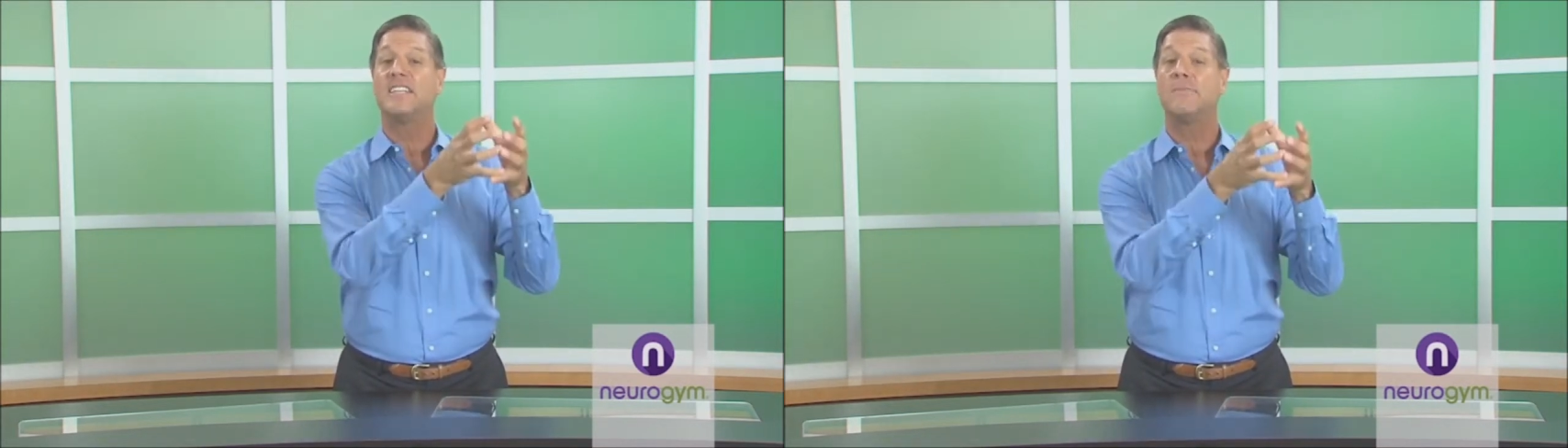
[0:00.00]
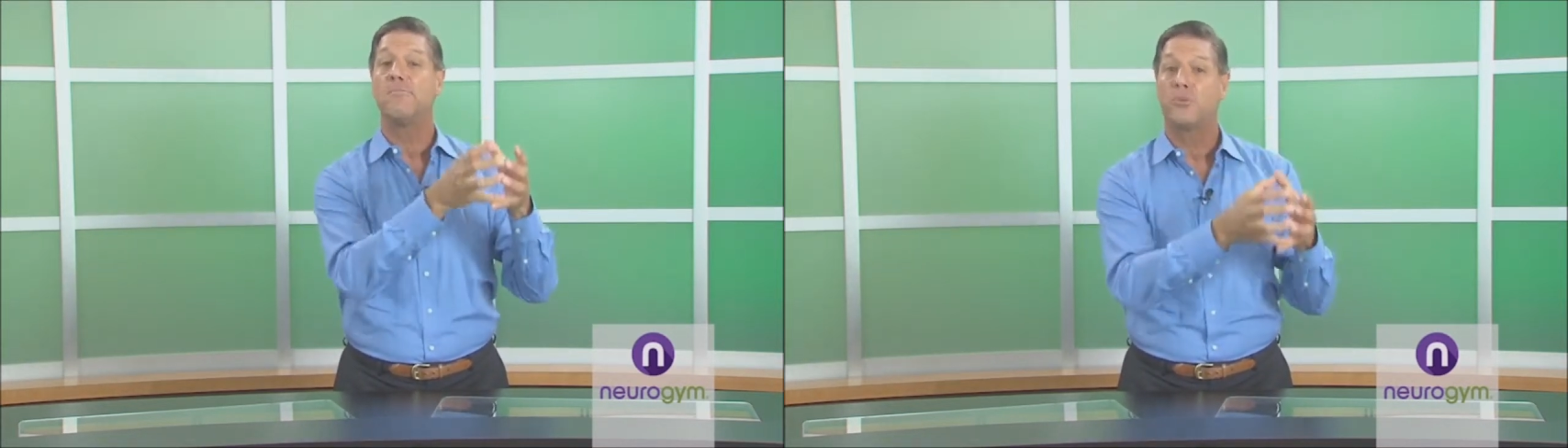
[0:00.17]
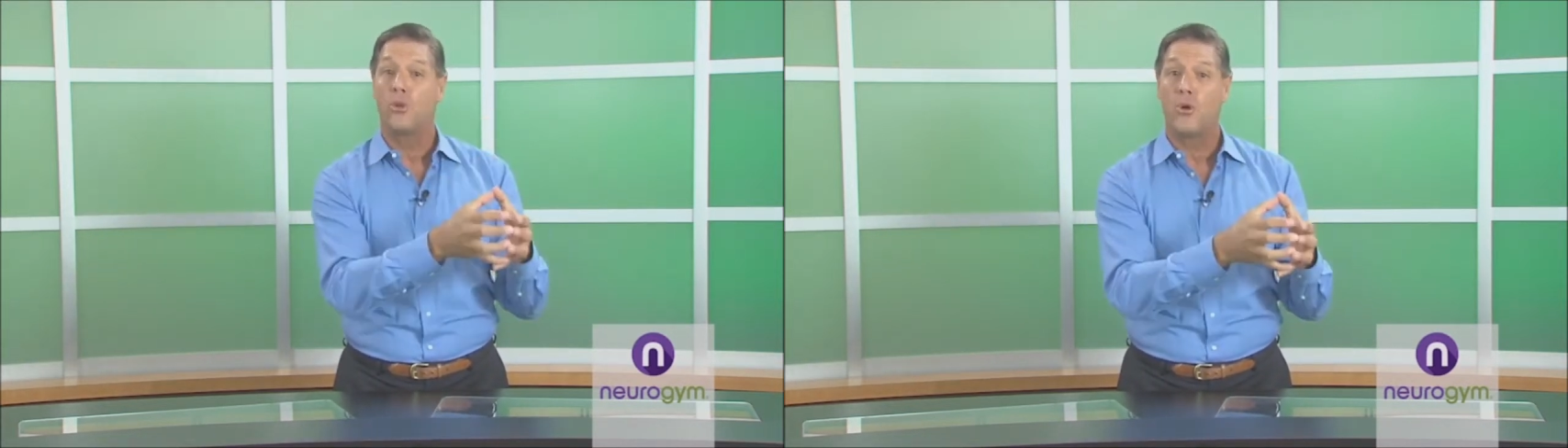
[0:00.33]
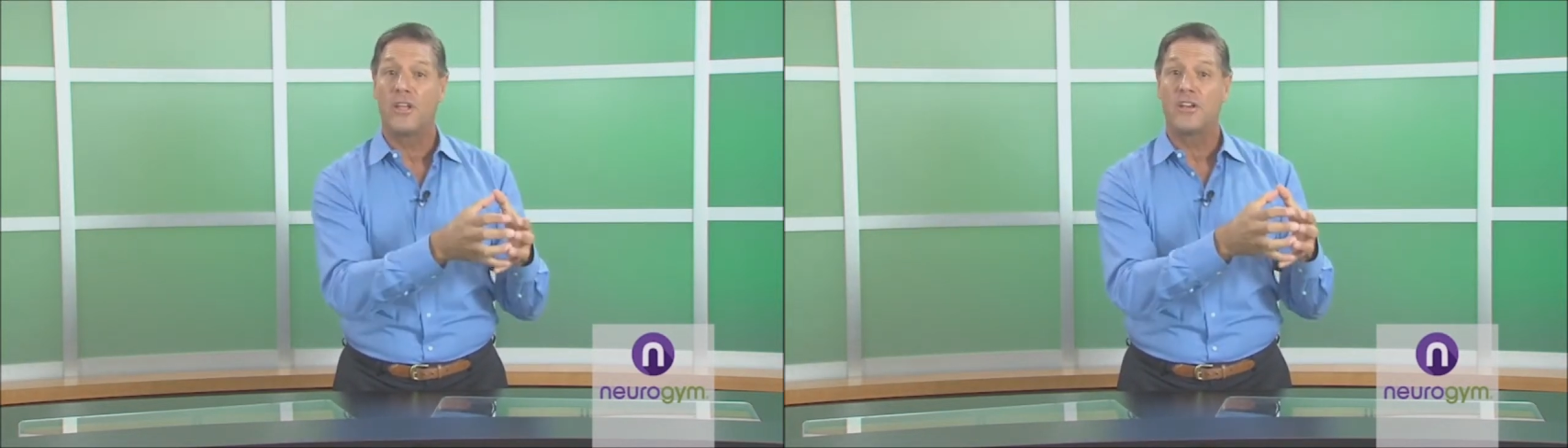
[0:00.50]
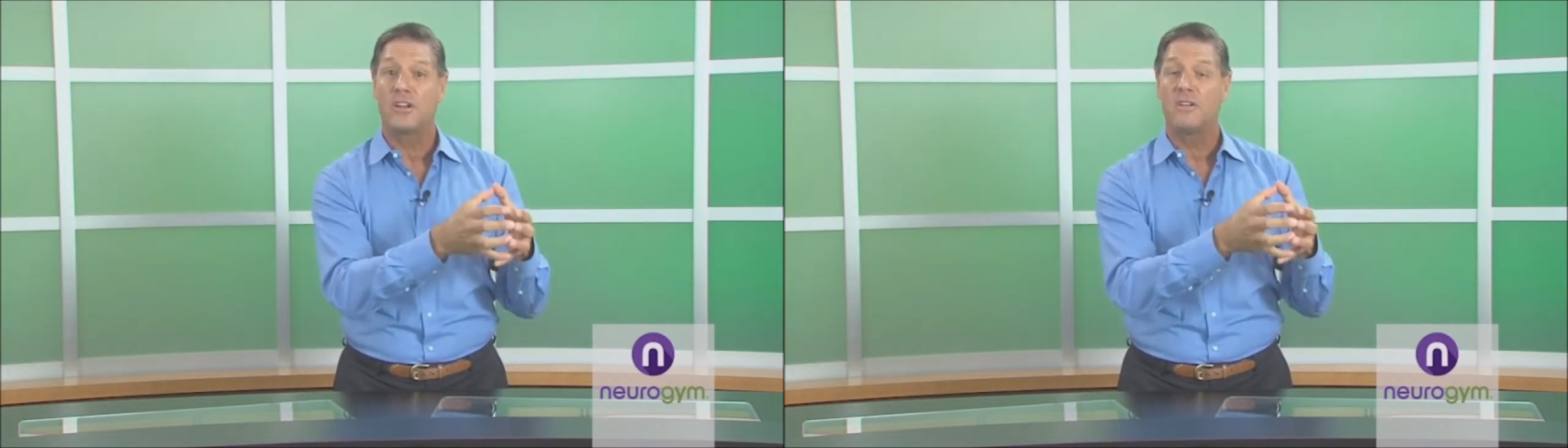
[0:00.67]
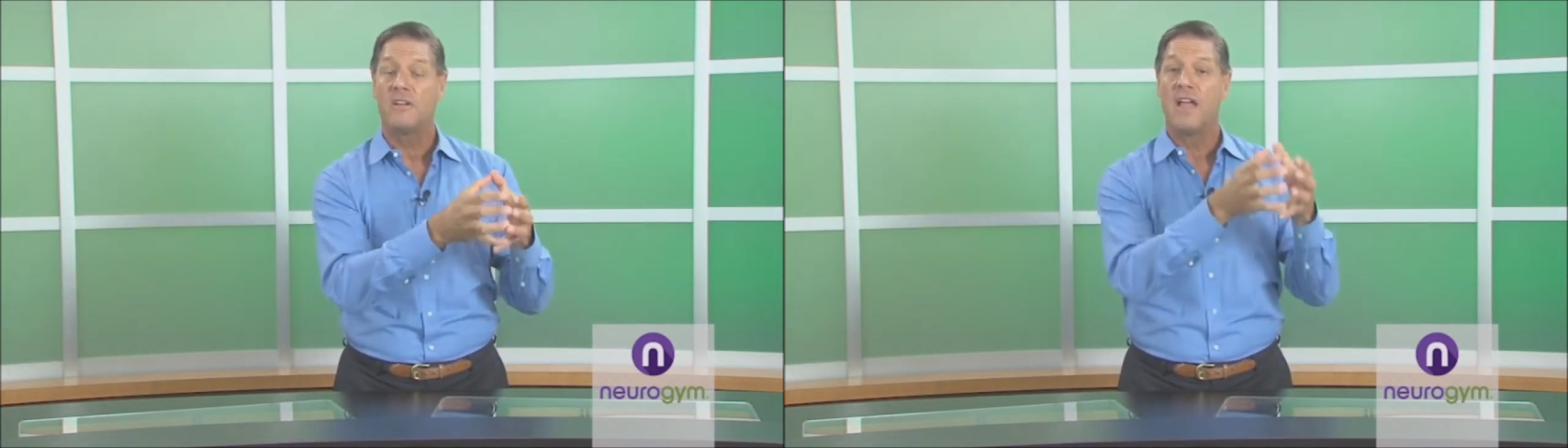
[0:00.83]

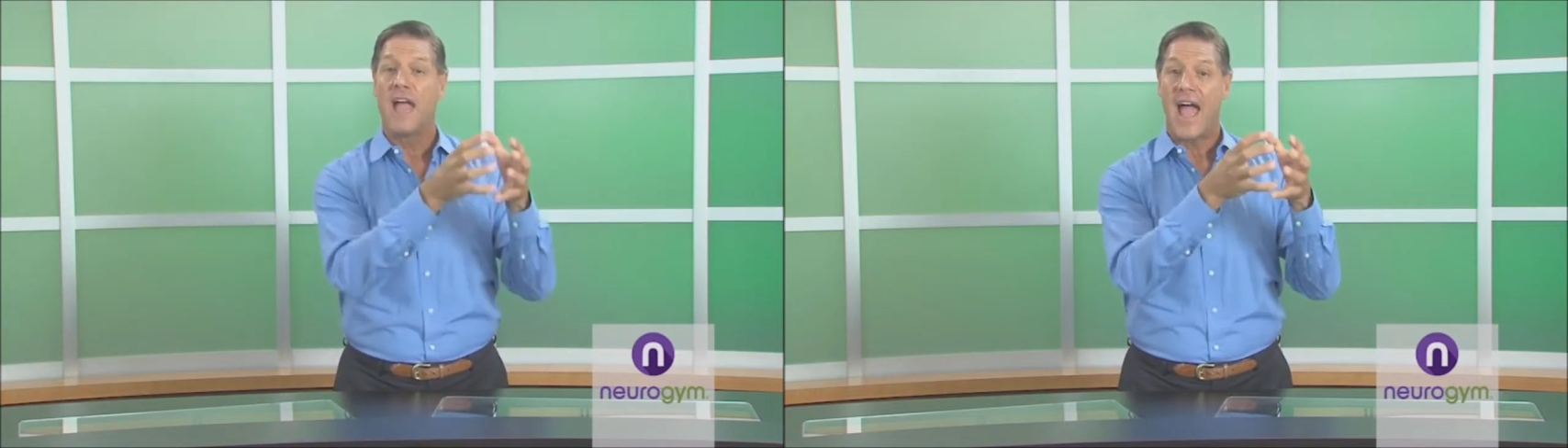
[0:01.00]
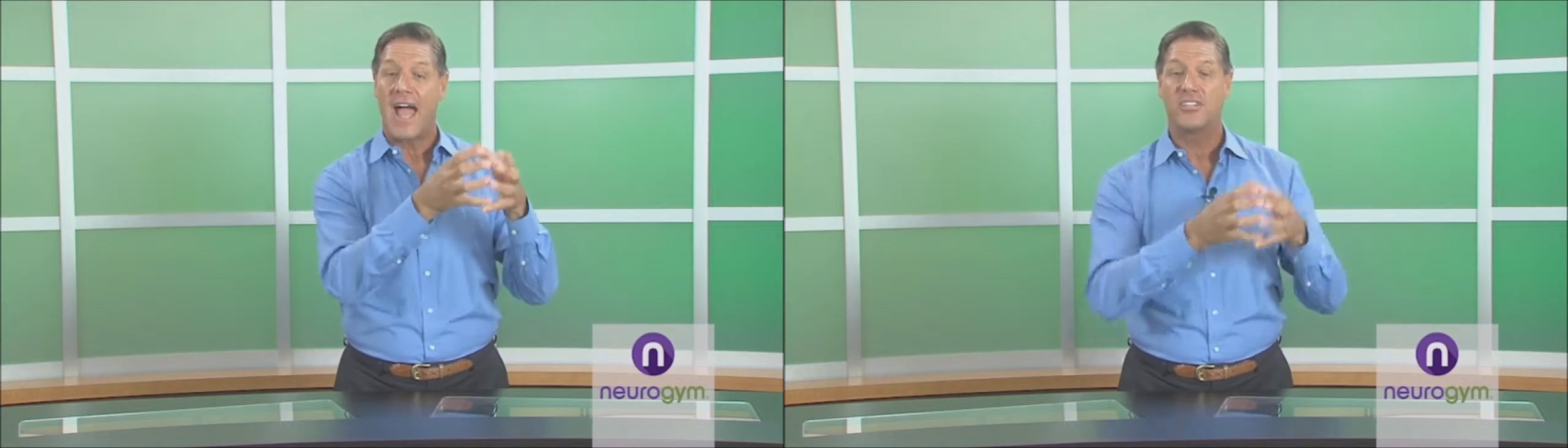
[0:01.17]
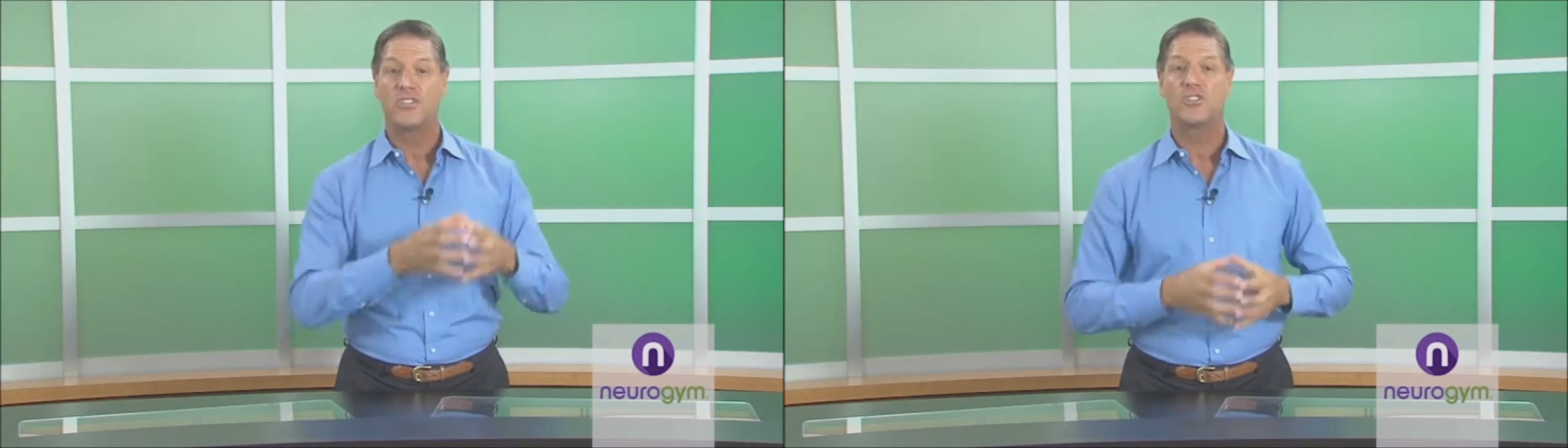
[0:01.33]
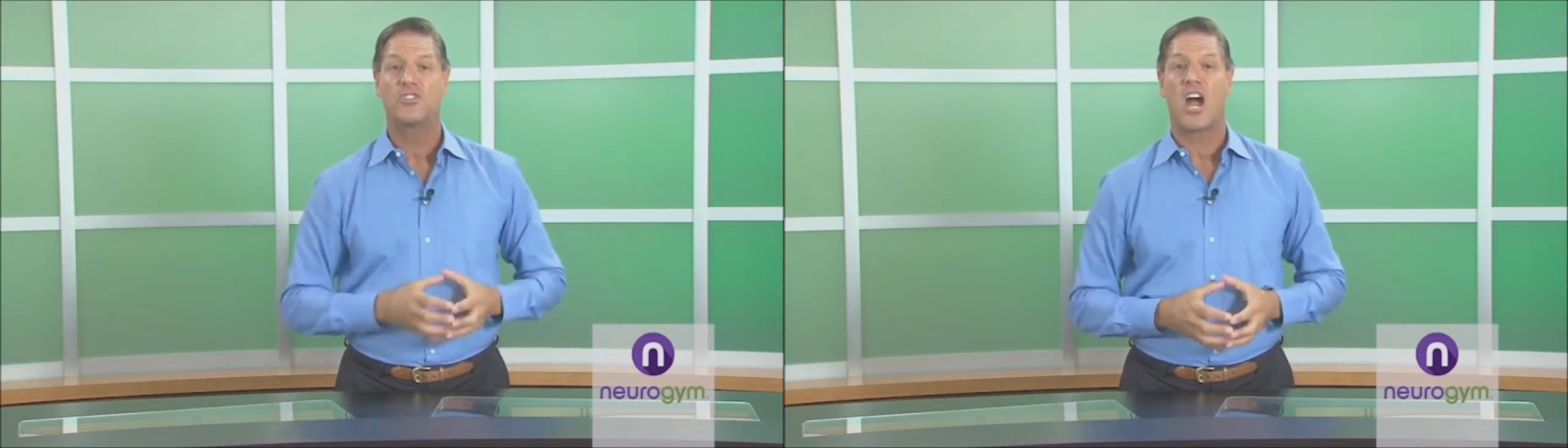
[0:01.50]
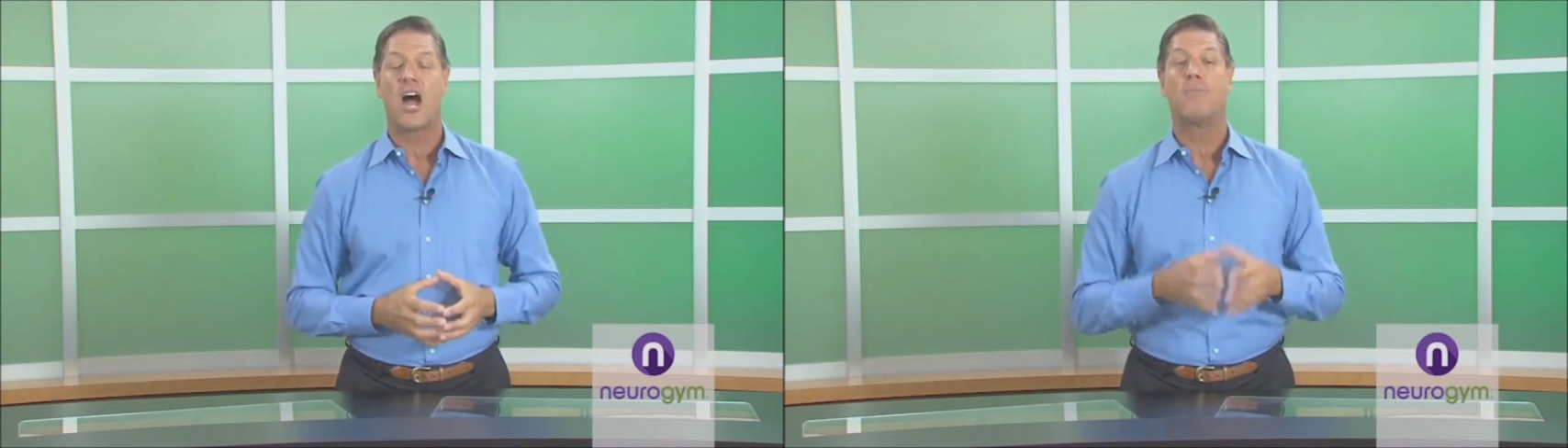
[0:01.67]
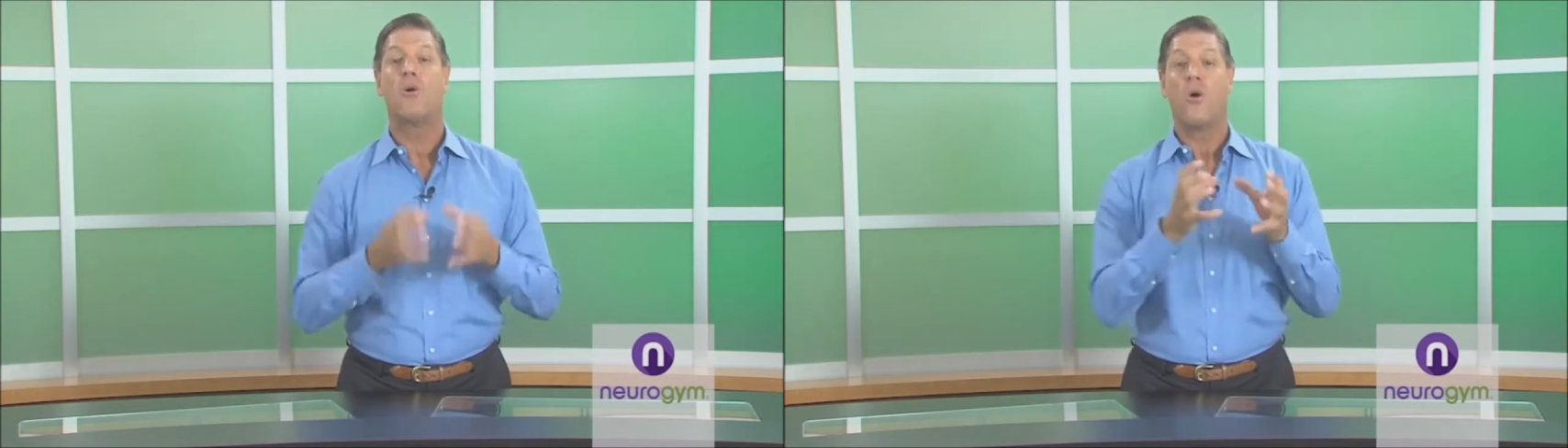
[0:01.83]
employer at your
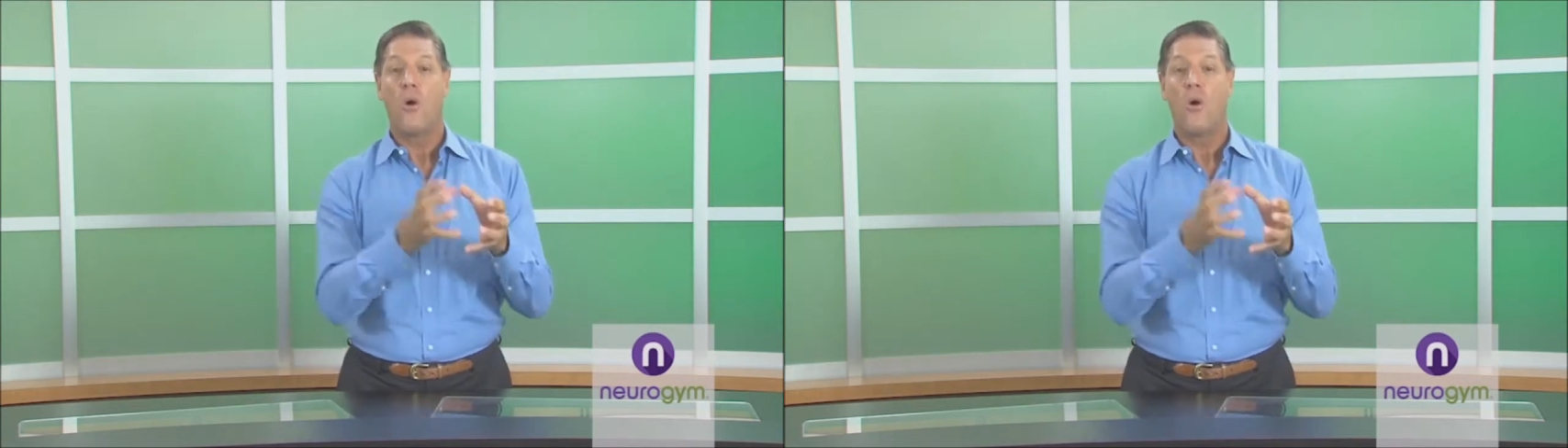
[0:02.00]
job,